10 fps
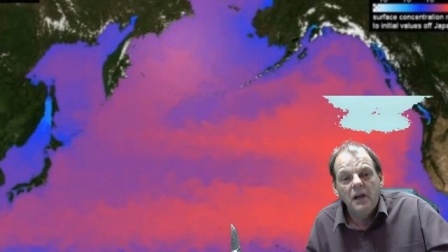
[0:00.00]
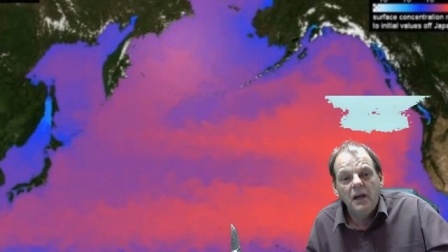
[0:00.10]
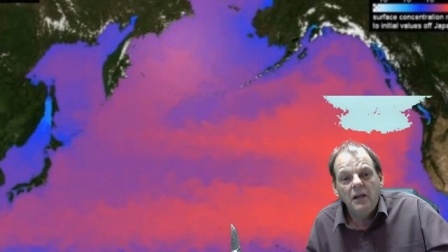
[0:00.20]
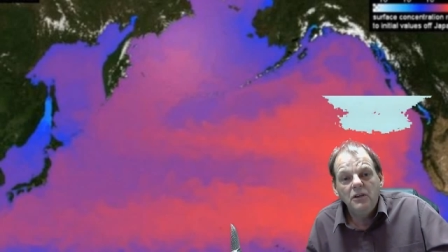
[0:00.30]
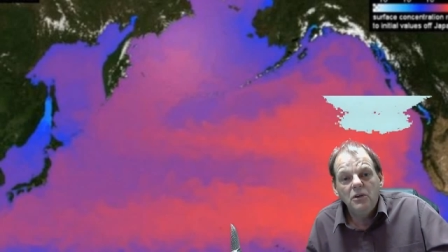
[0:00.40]

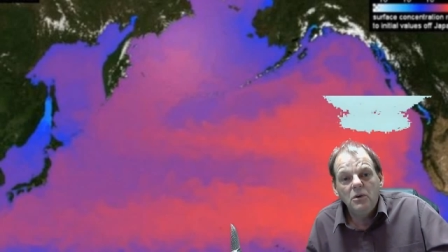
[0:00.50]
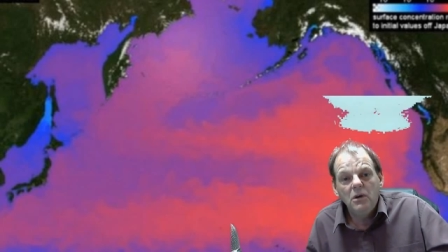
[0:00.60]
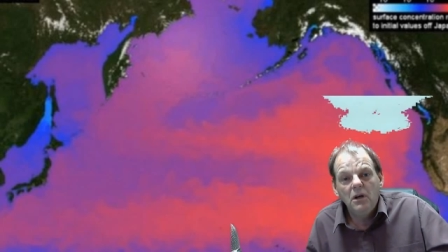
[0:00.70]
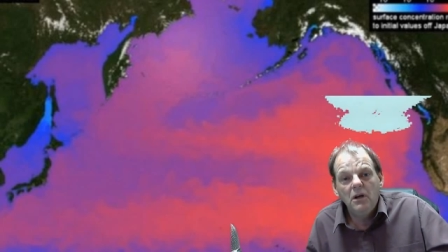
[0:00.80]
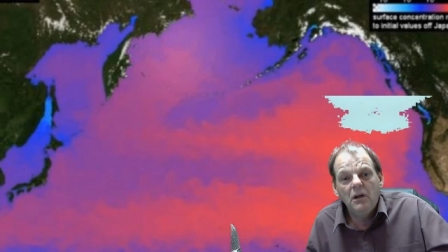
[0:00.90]
And you
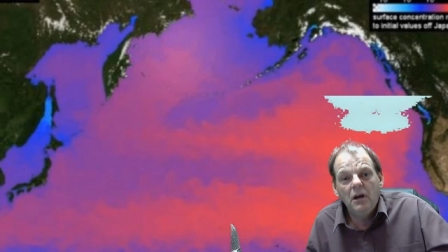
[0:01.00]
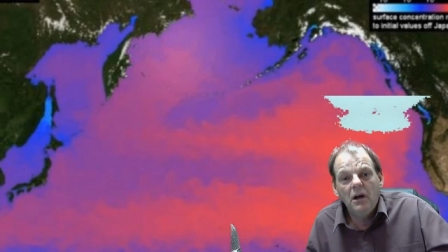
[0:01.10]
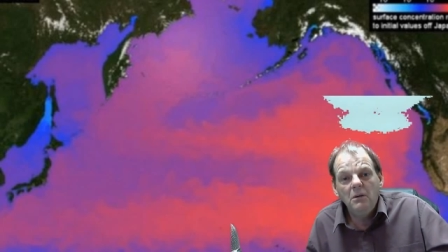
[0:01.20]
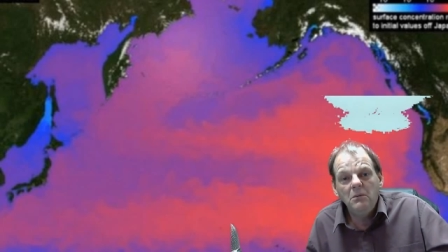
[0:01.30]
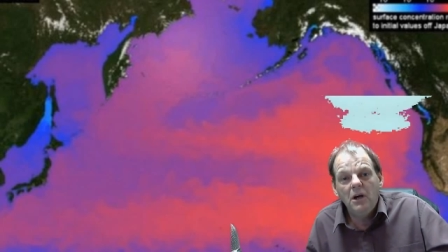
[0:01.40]
know,
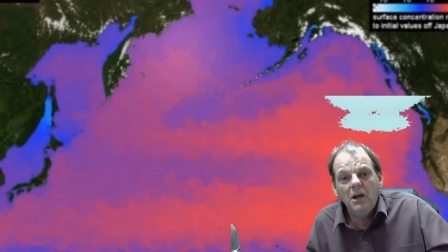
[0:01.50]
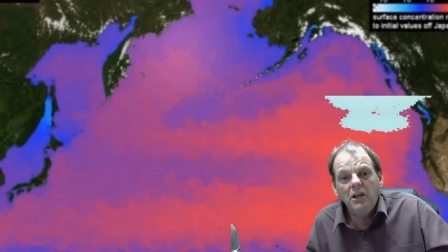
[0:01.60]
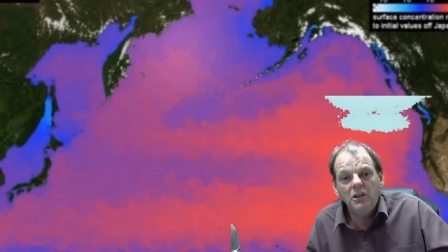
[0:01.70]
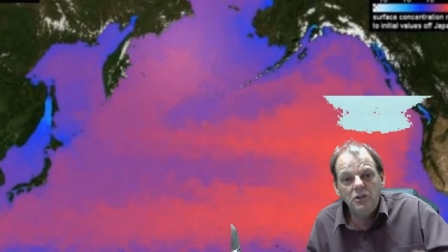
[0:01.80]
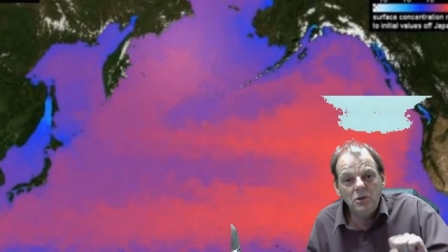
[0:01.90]
I'm I
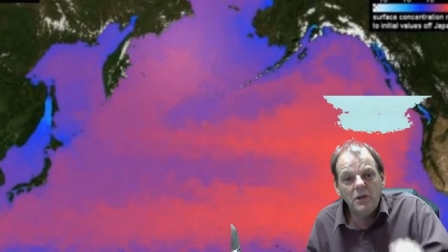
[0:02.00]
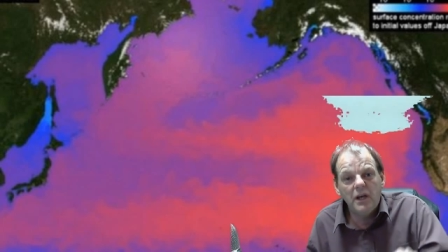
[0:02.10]
can do